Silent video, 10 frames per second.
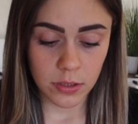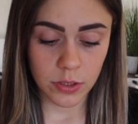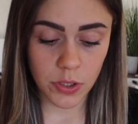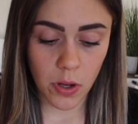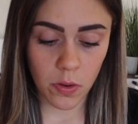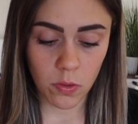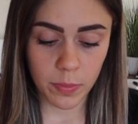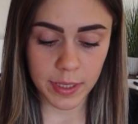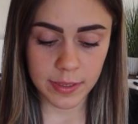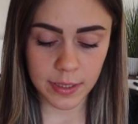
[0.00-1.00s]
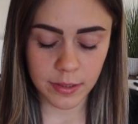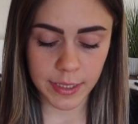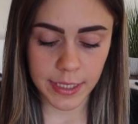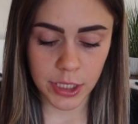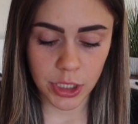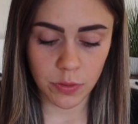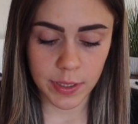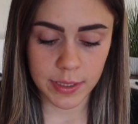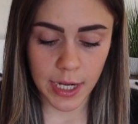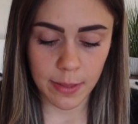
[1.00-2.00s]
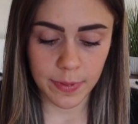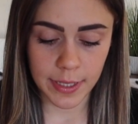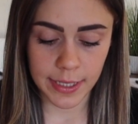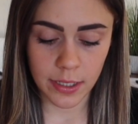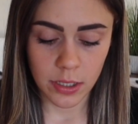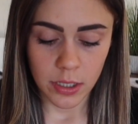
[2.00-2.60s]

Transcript: So basically you could type in